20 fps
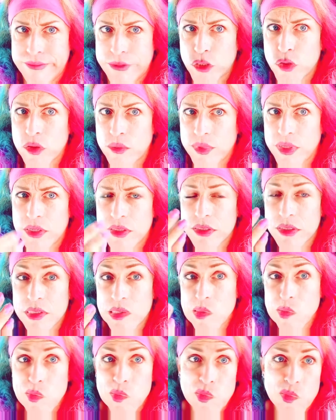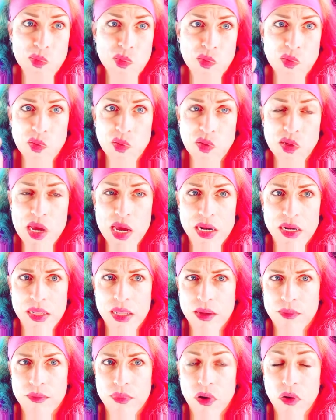Jordan Peterson got into
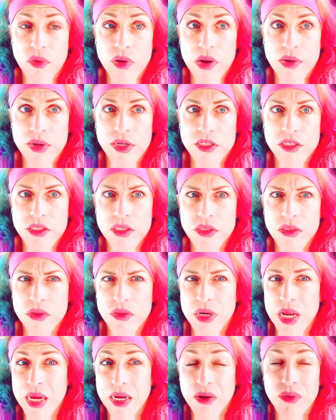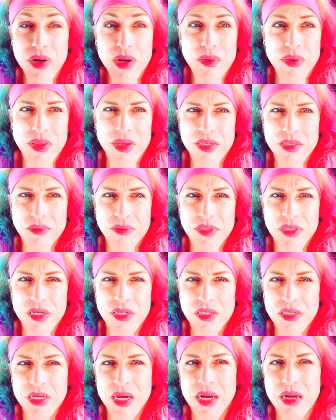that pronoun issue, and I agree with his
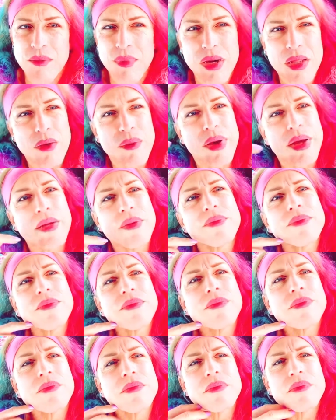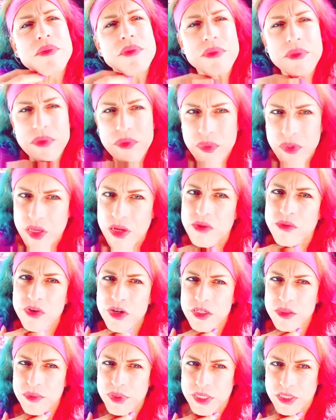position on it, by the way.
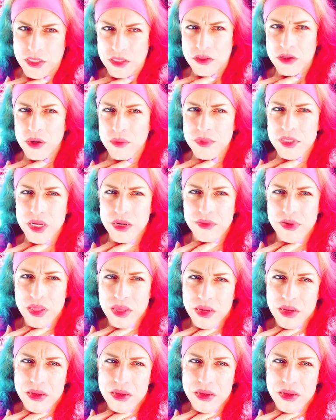Free speech trumps everything.